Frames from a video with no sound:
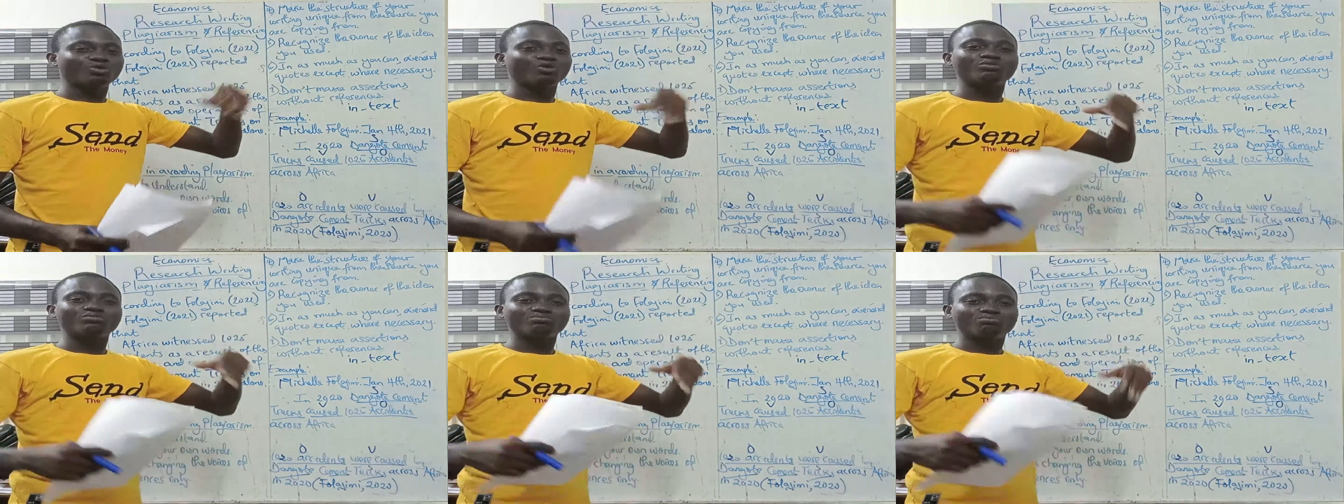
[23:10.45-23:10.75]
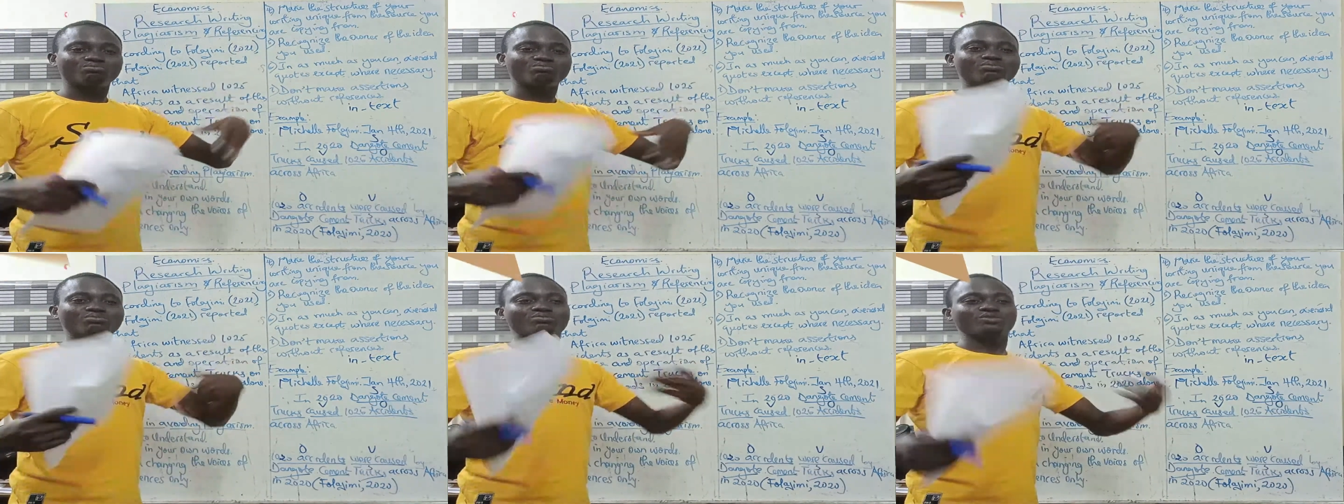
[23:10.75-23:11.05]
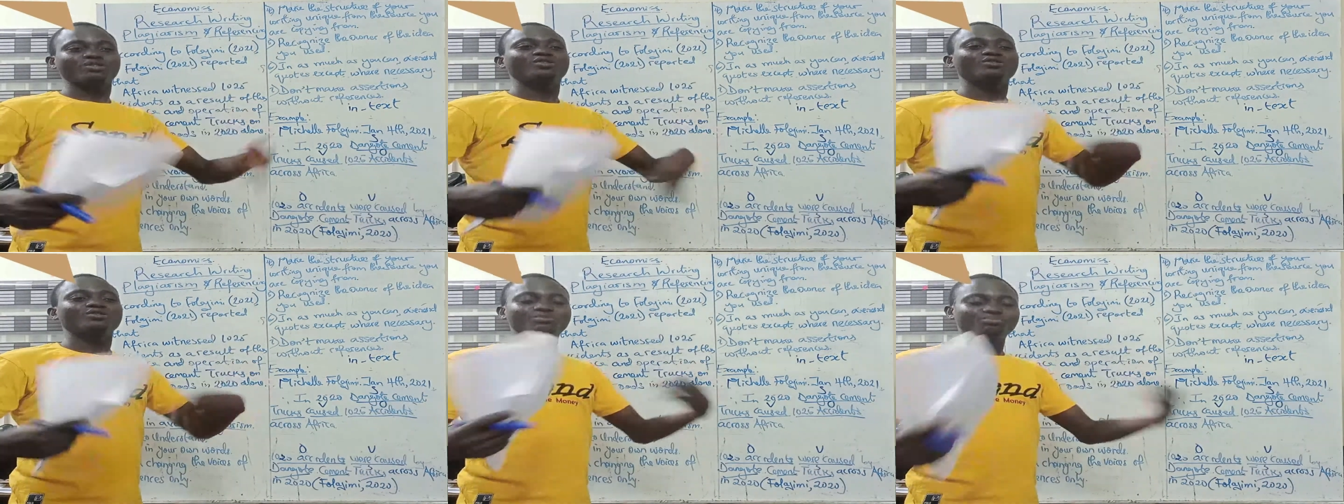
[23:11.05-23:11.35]
know,
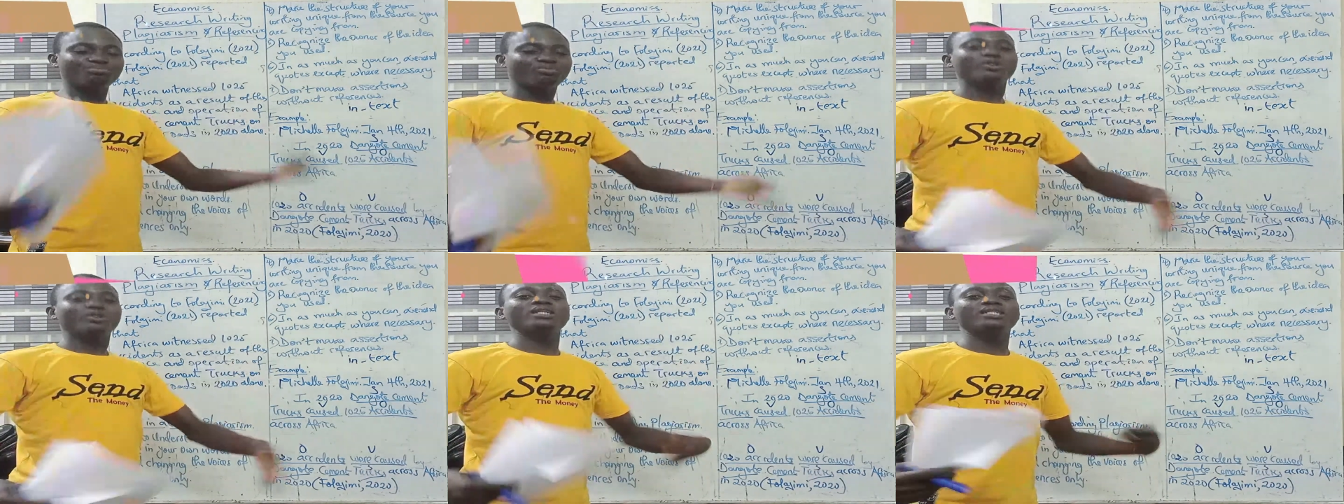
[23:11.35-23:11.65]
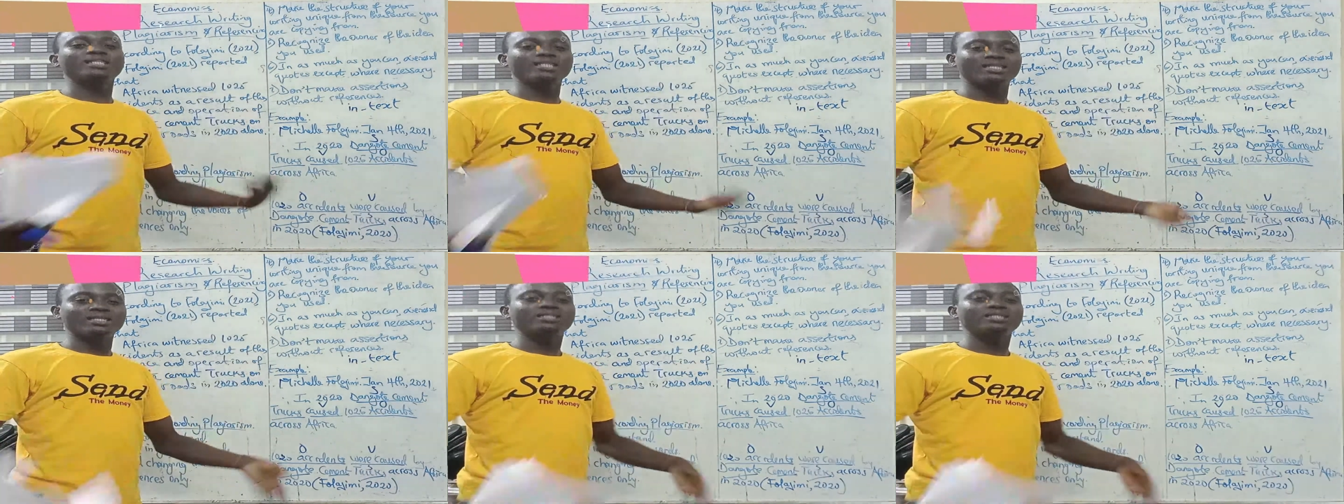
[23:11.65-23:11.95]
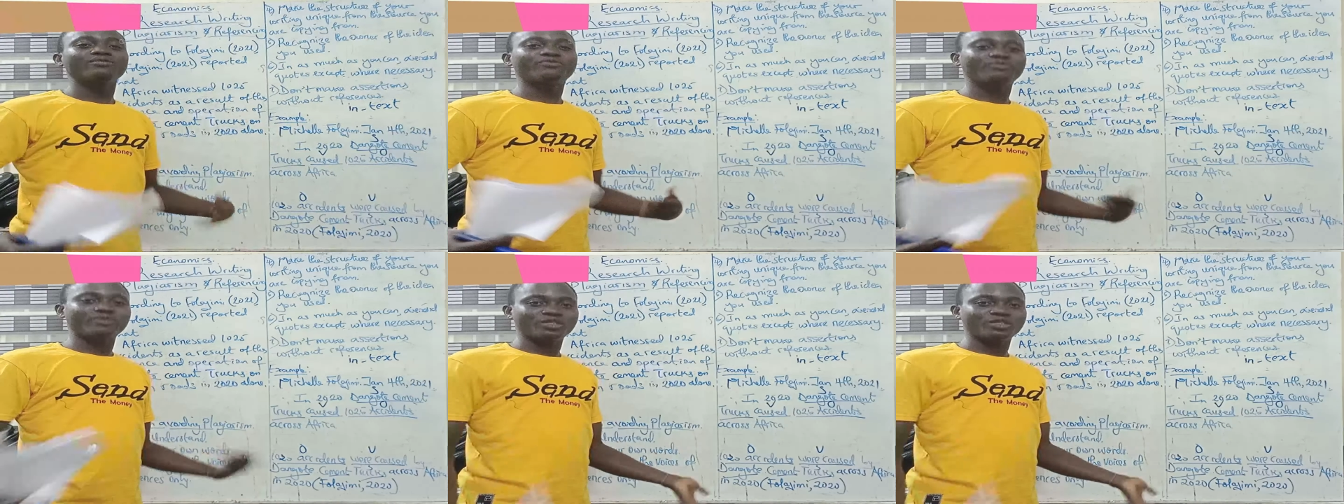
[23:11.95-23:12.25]
put it in a
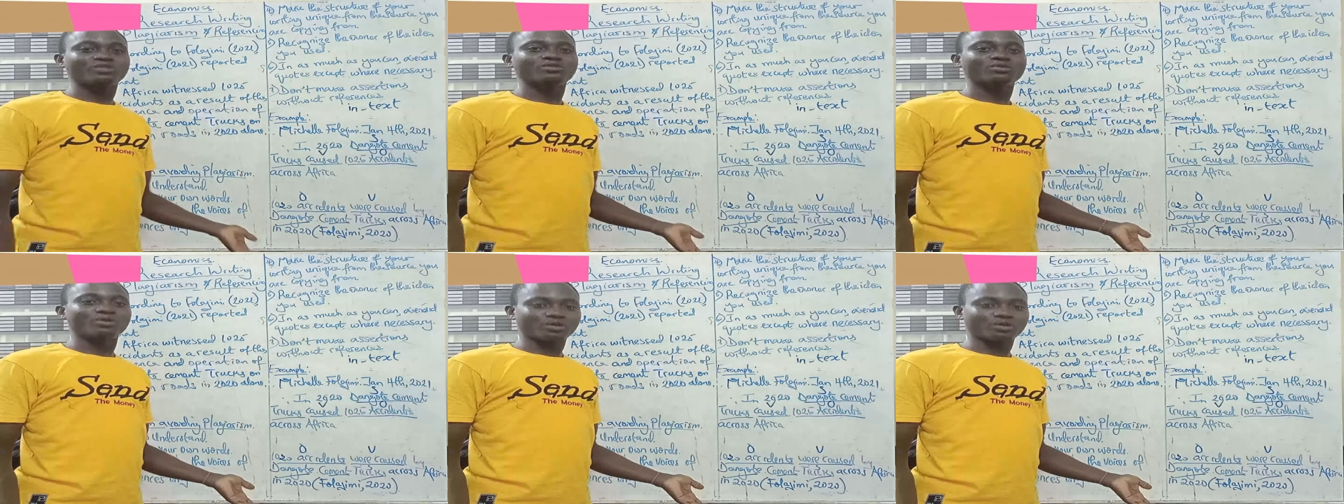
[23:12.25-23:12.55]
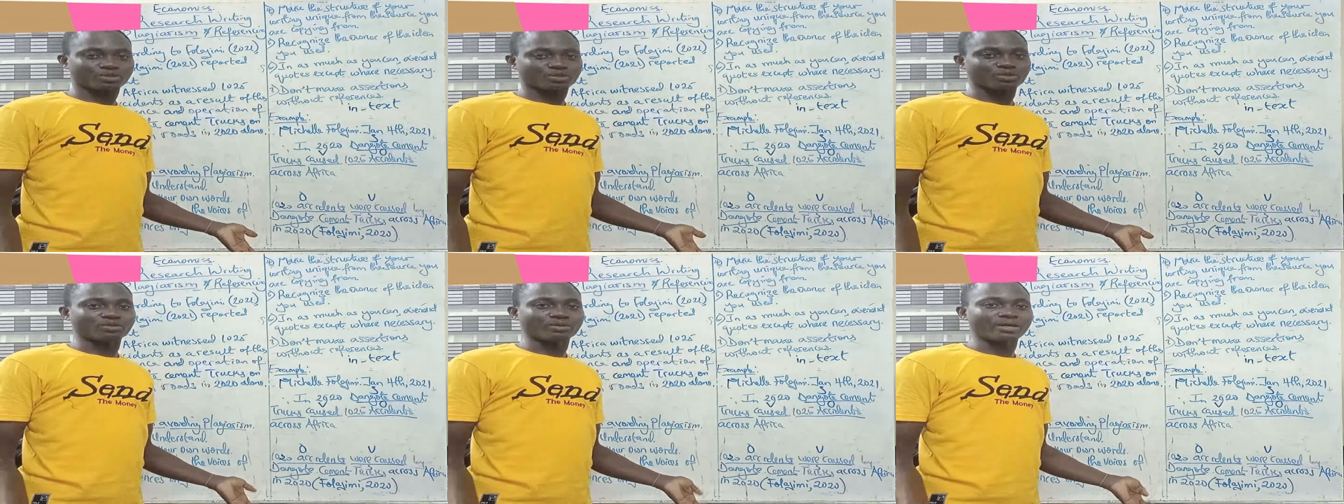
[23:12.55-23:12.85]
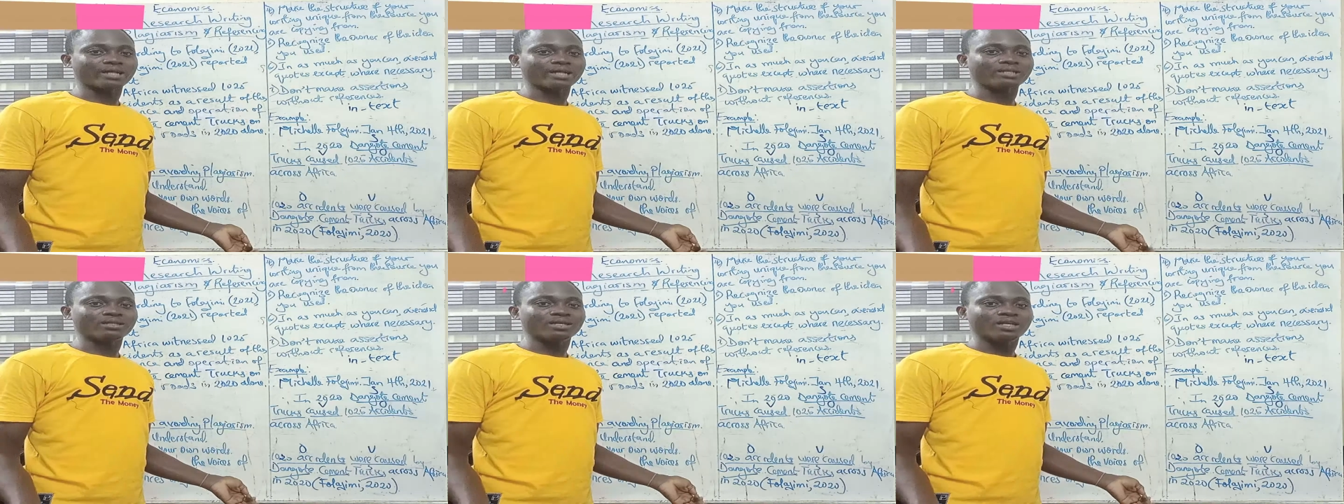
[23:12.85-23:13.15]
different structure,
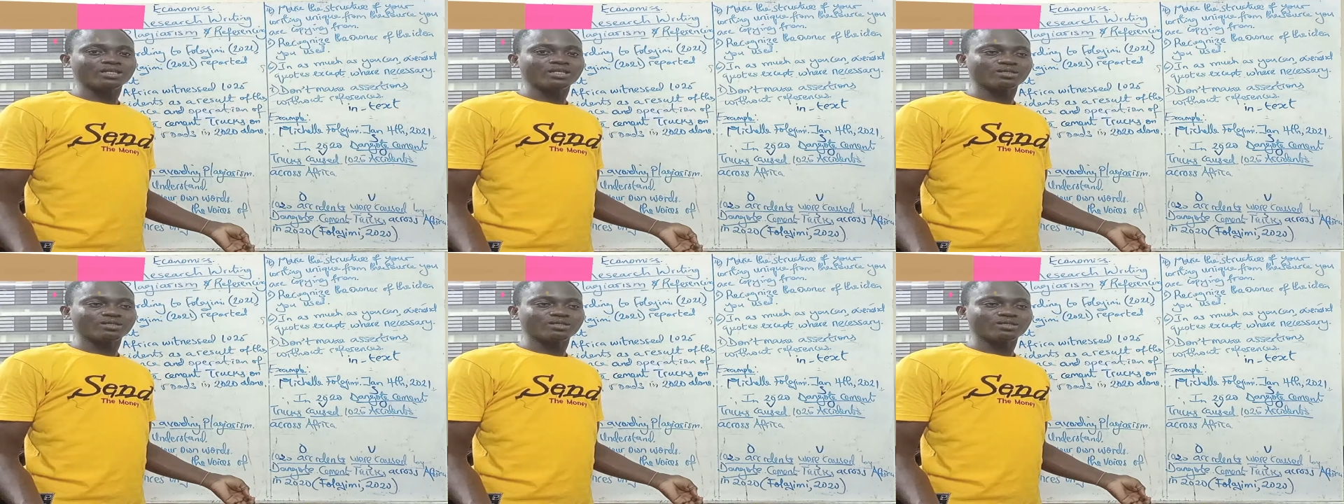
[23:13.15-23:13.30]
right?